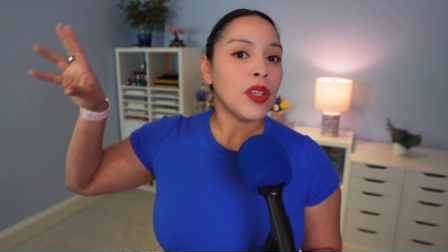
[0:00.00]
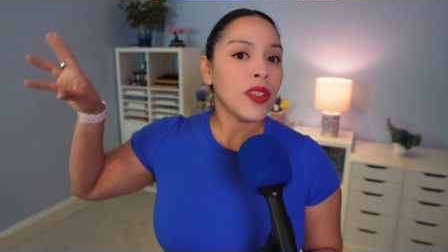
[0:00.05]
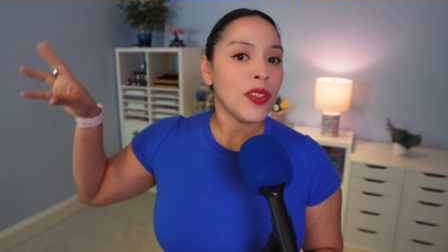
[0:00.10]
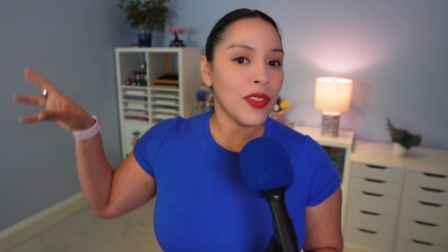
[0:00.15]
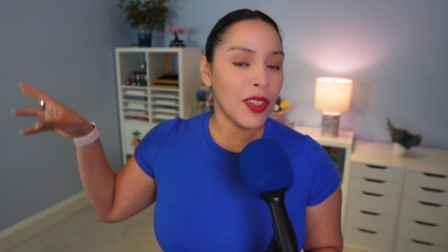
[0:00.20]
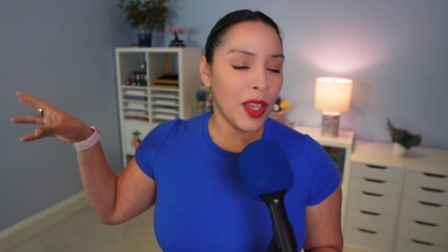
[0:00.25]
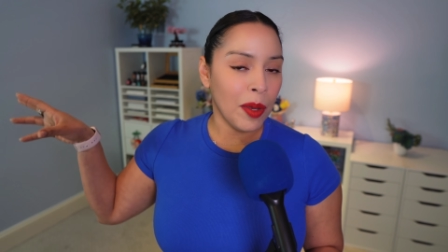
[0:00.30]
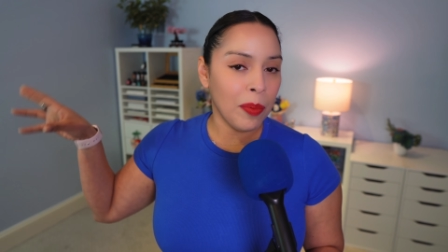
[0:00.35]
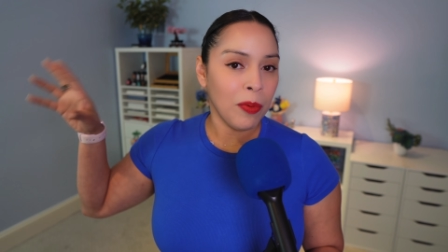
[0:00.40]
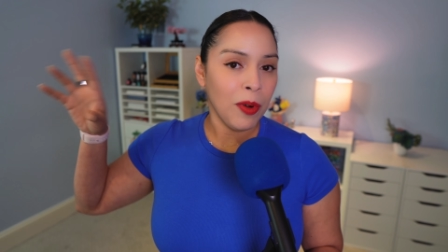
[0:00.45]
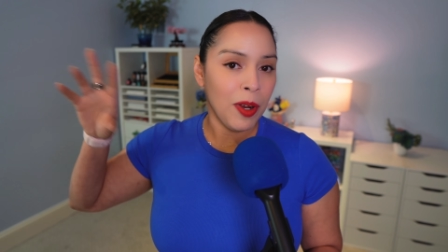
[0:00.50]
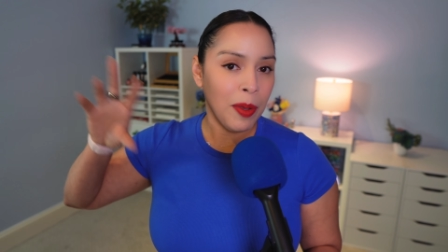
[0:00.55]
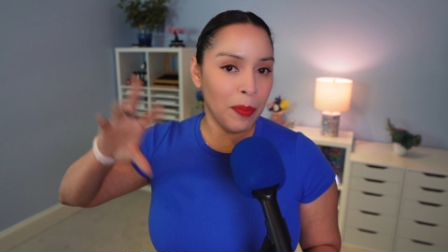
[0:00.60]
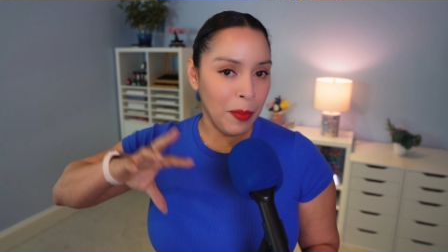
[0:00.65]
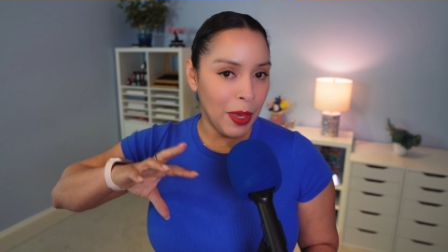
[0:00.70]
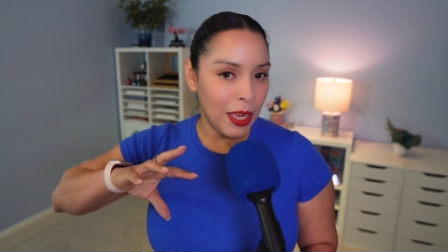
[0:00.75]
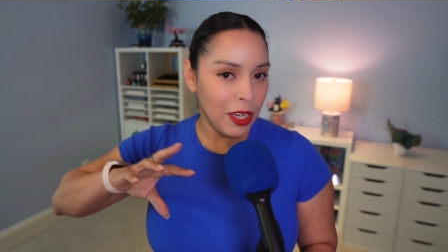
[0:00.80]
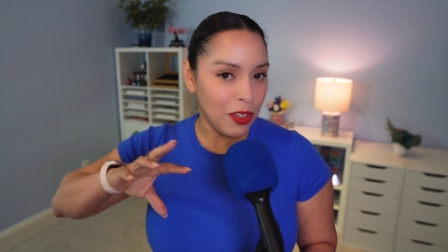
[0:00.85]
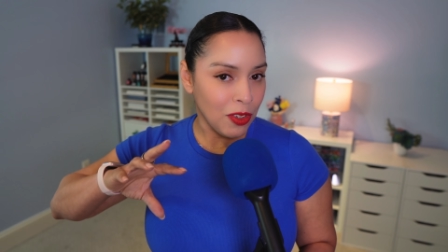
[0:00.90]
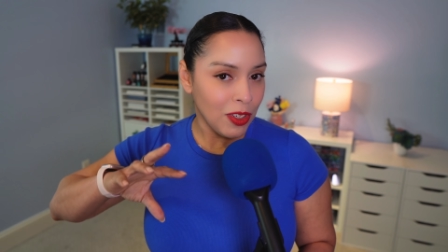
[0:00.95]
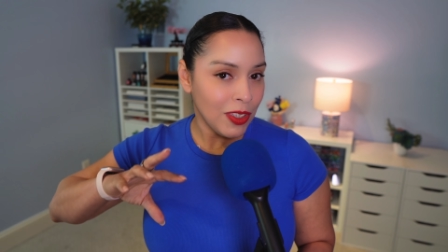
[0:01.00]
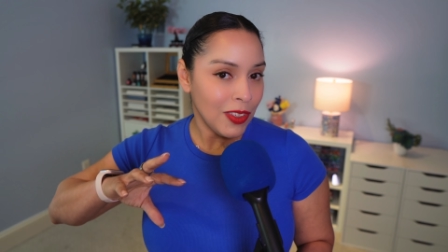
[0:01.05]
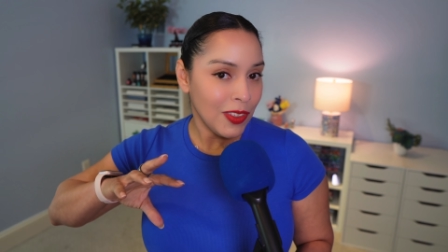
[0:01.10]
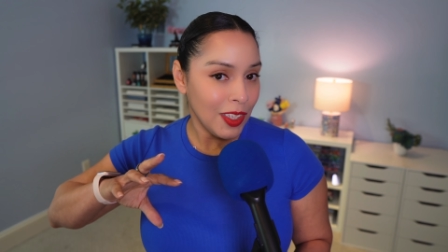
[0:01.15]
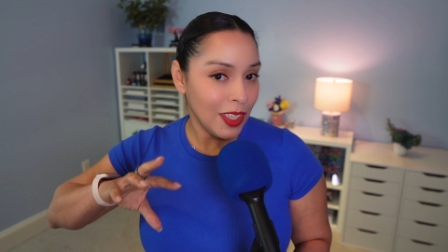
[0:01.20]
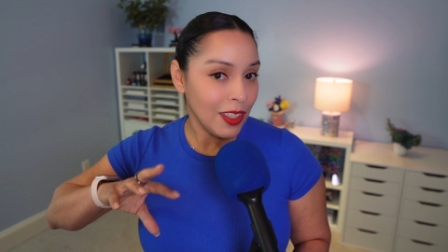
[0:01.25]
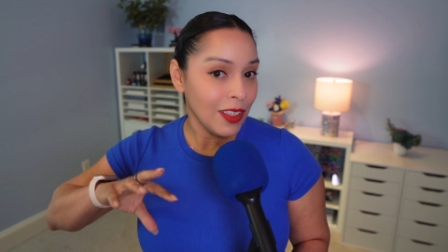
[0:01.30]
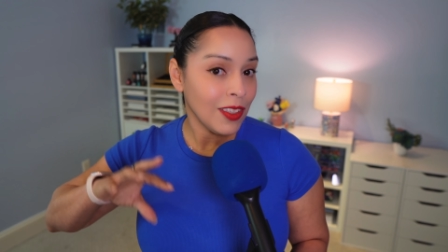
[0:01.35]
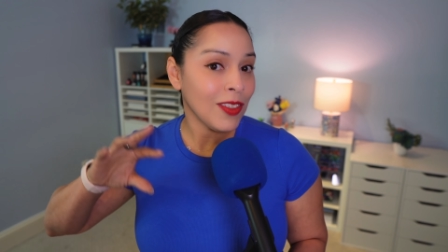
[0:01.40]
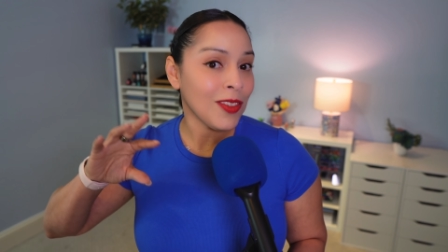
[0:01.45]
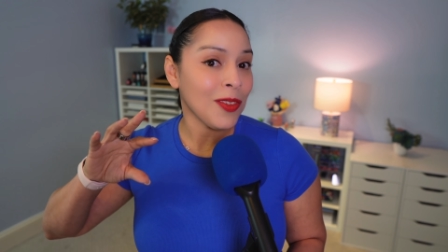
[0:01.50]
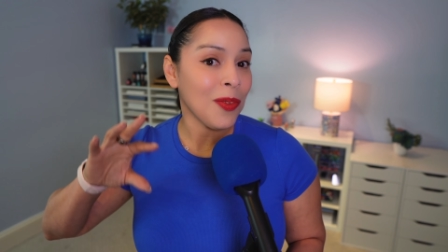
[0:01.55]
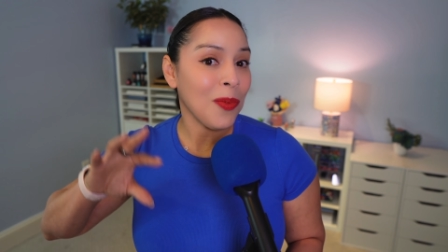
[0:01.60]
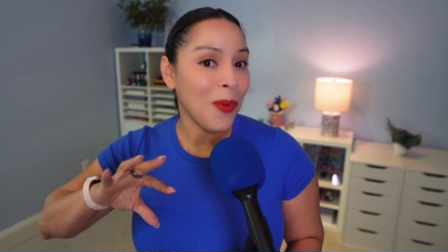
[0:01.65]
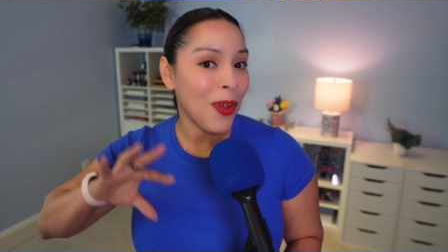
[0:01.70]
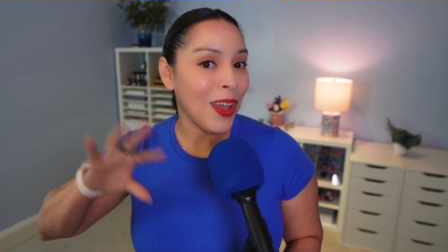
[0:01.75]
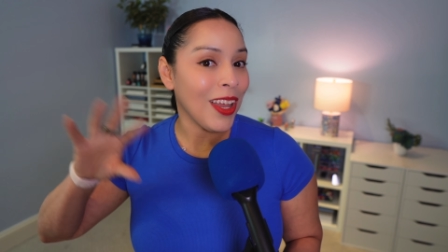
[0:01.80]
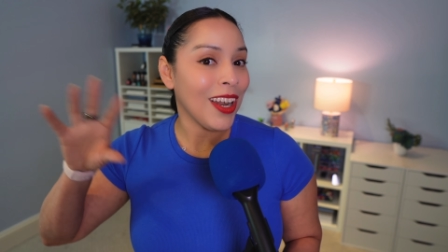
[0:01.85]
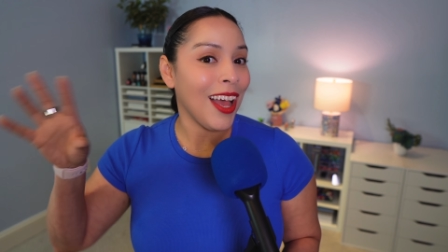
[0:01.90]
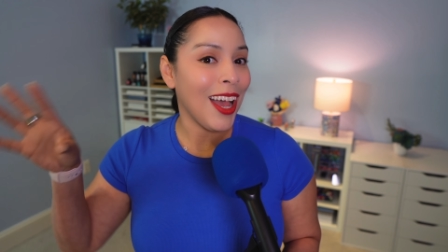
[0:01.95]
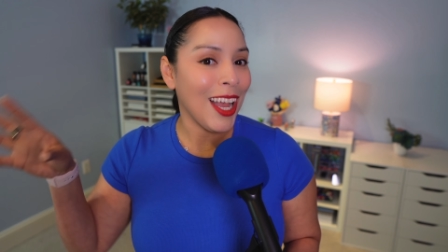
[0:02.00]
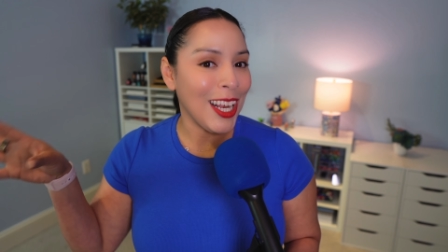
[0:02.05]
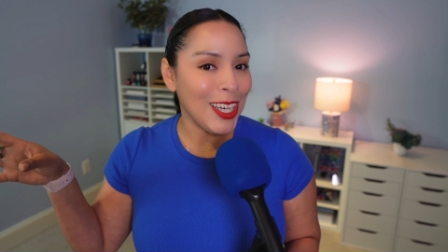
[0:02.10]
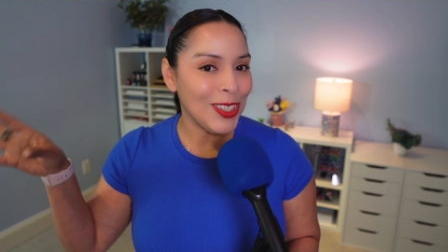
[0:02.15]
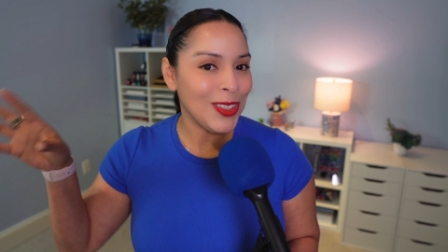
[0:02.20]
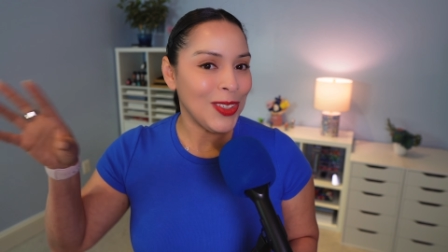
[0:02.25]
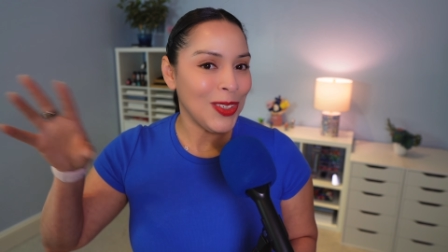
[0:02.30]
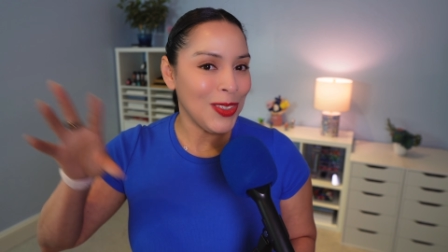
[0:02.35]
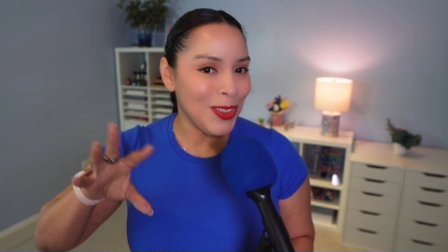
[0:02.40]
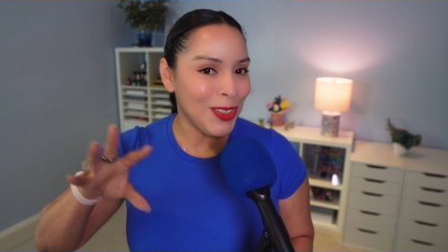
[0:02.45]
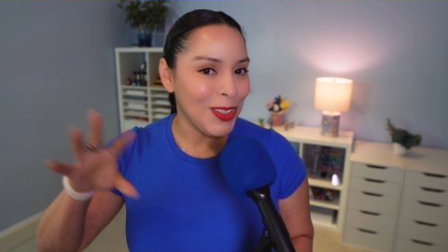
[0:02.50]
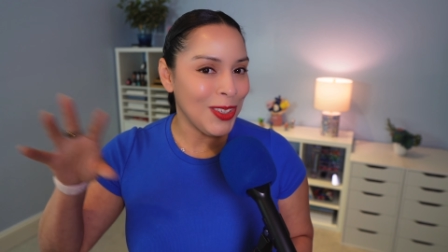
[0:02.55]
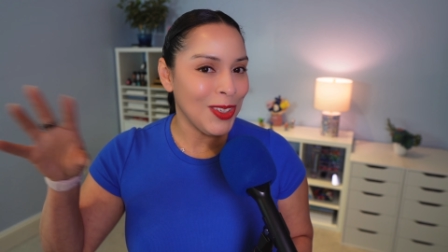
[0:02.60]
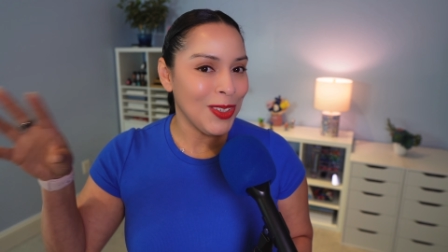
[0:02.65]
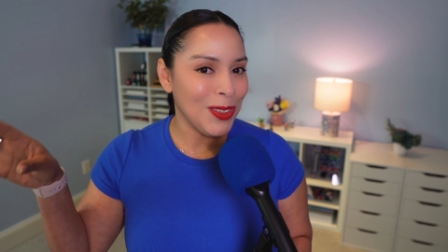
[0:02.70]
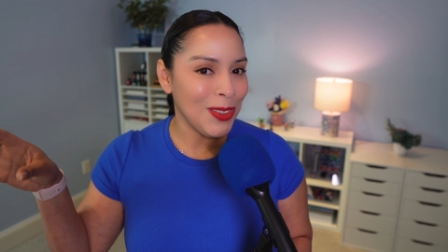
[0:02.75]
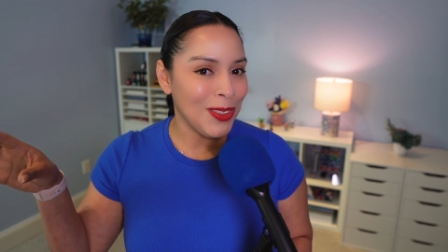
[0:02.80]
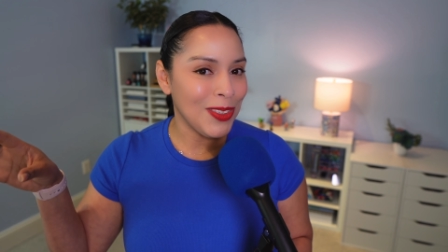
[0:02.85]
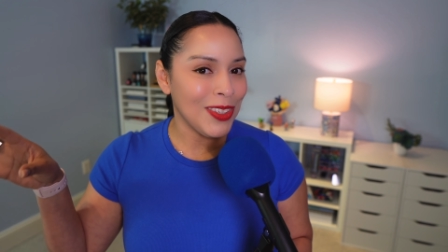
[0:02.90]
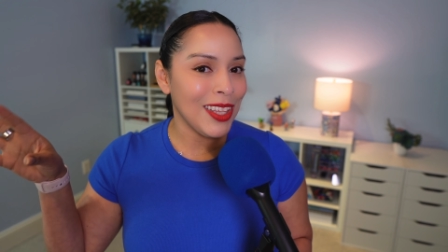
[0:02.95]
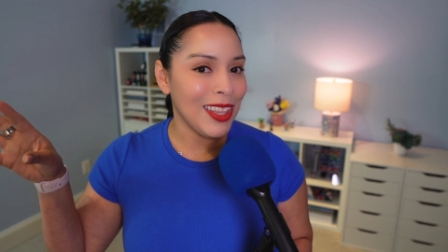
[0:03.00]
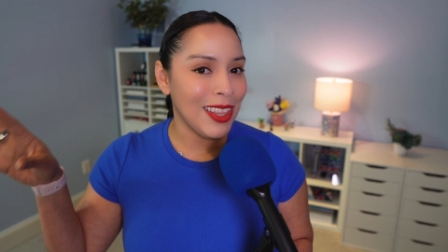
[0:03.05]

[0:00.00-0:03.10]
separate matrices when I do use